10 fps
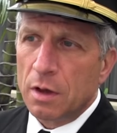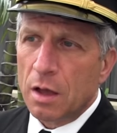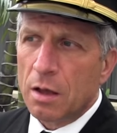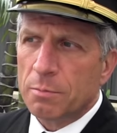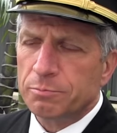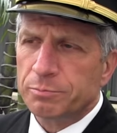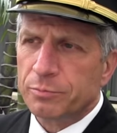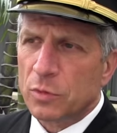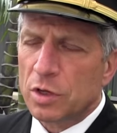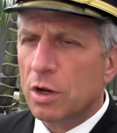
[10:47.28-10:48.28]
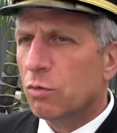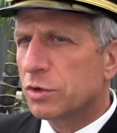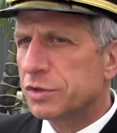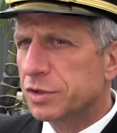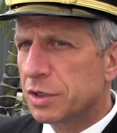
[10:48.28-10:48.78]
You know,
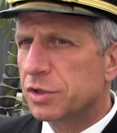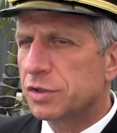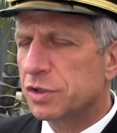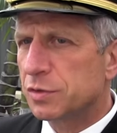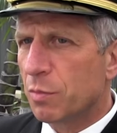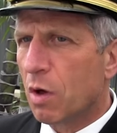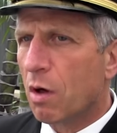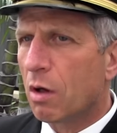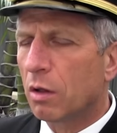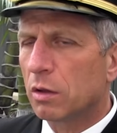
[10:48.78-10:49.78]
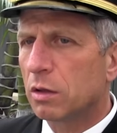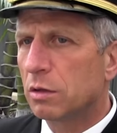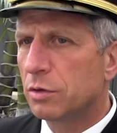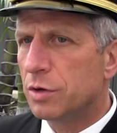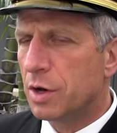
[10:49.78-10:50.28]
we're such a small
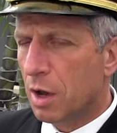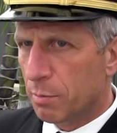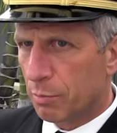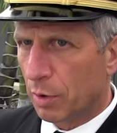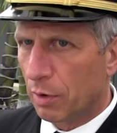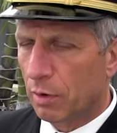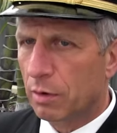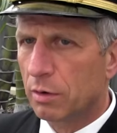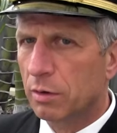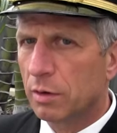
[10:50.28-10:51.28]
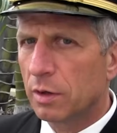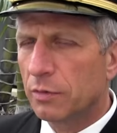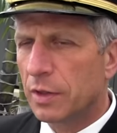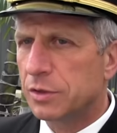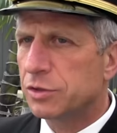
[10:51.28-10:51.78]
number
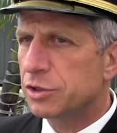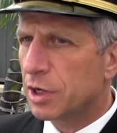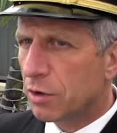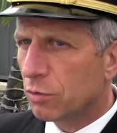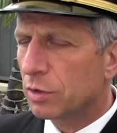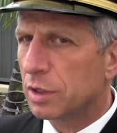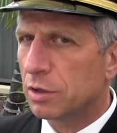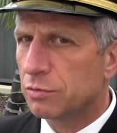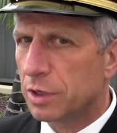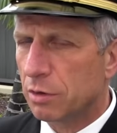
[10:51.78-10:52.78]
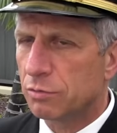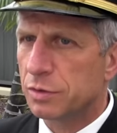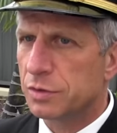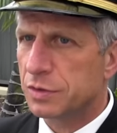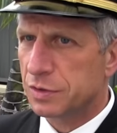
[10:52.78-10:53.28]
that generally you don't
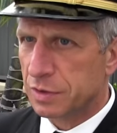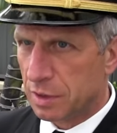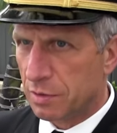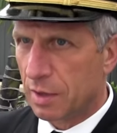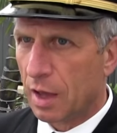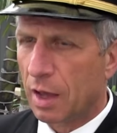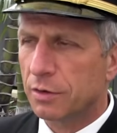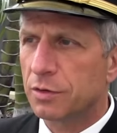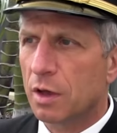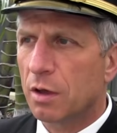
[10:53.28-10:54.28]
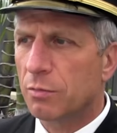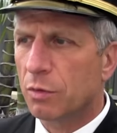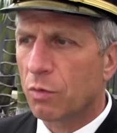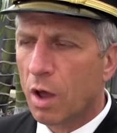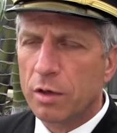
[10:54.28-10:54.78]
see that.
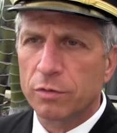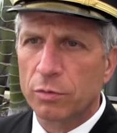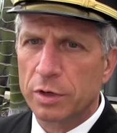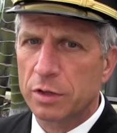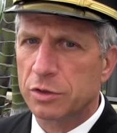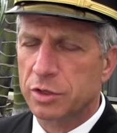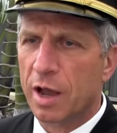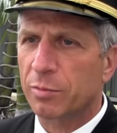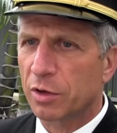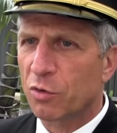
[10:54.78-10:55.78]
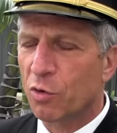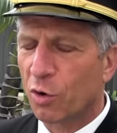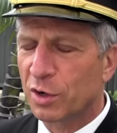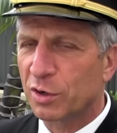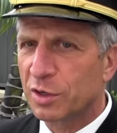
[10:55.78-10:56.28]
The rivalry in the chaplain
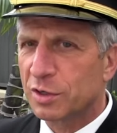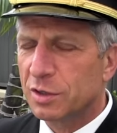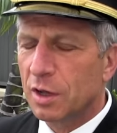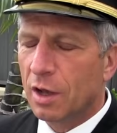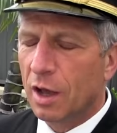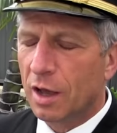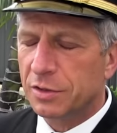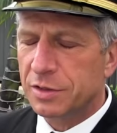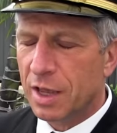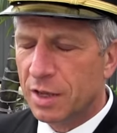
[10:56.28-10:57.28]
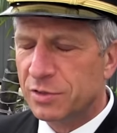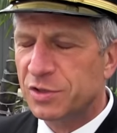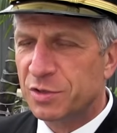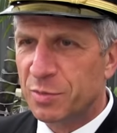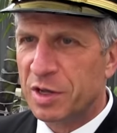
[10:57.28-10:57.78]
corps
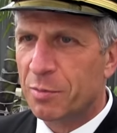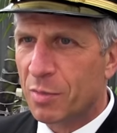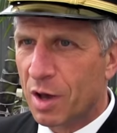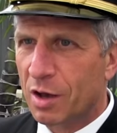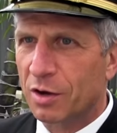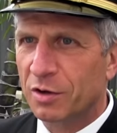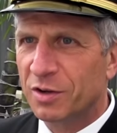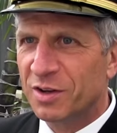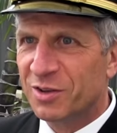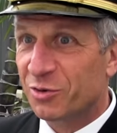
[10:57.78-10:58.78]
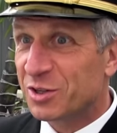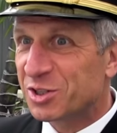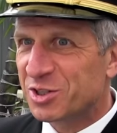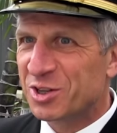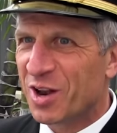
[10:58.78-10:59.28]
tends to be among
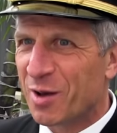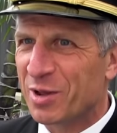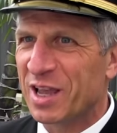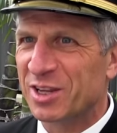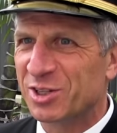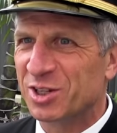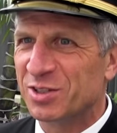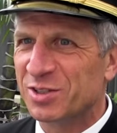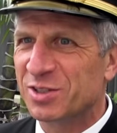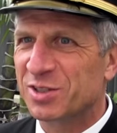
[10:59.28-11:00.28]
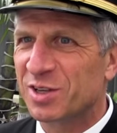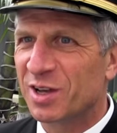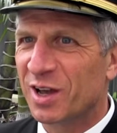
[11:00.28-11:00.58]
Christian denominations.